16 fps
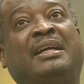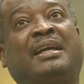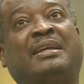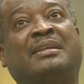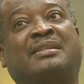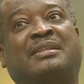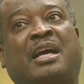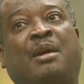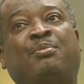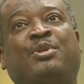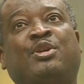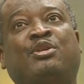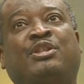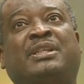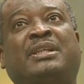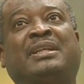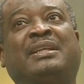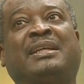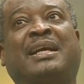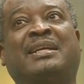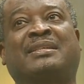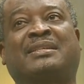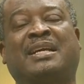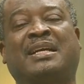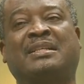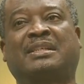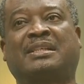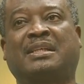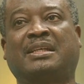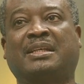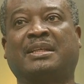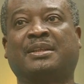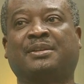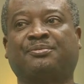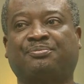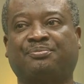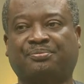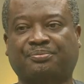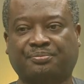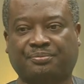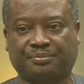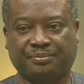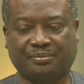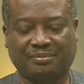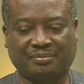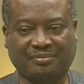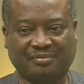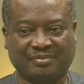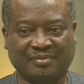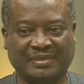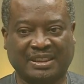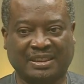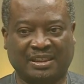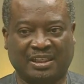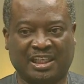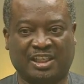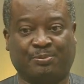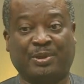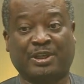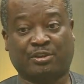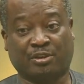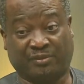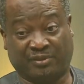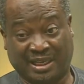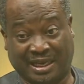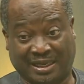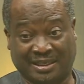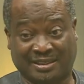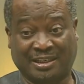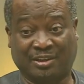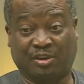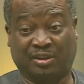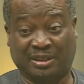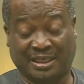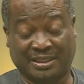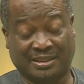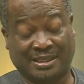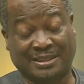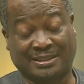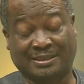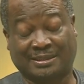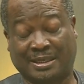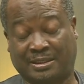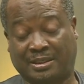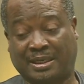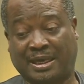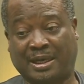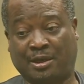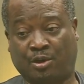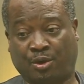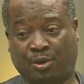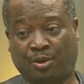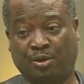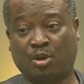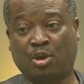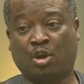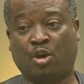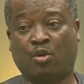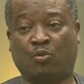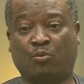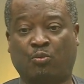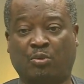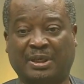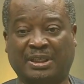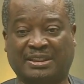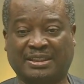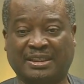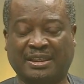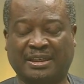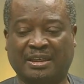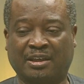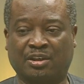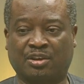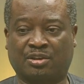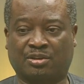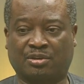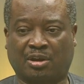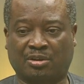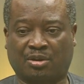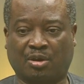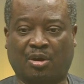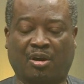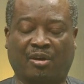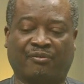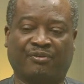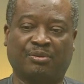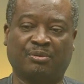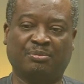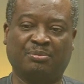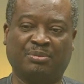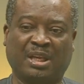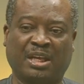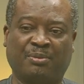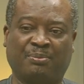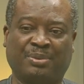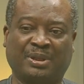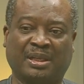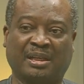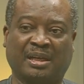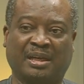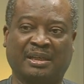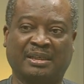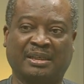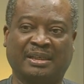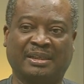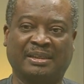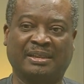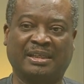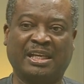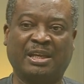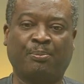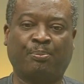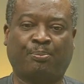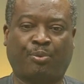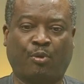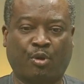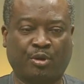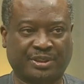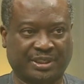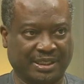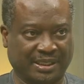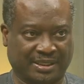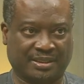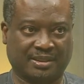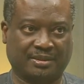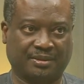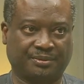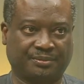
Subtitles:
Stamp duty essentially is based on, like I said, on that 1939 law, which sort of maybe imposes